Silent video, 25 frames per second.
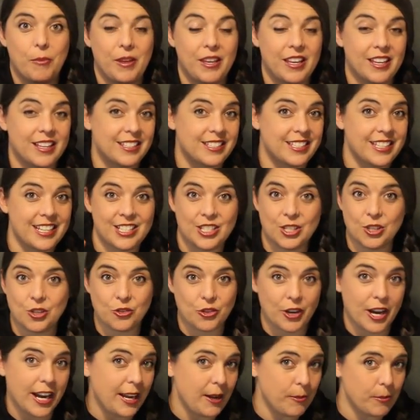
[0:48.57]
because it's a
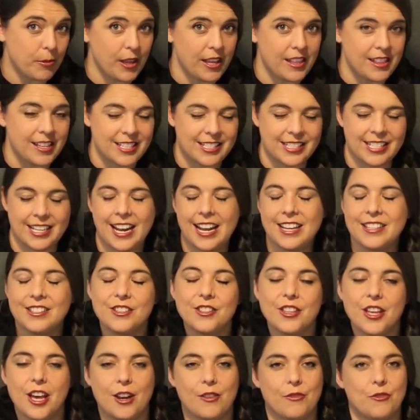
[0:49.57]
great playlist. It has
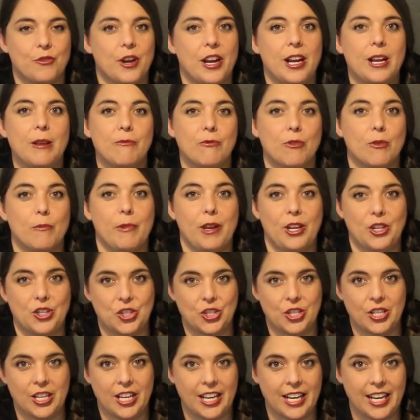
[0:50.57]
a lot of great
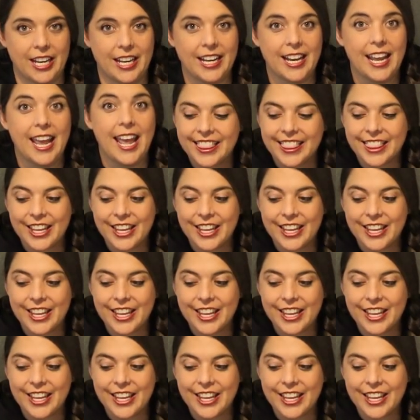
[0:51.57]
information in it.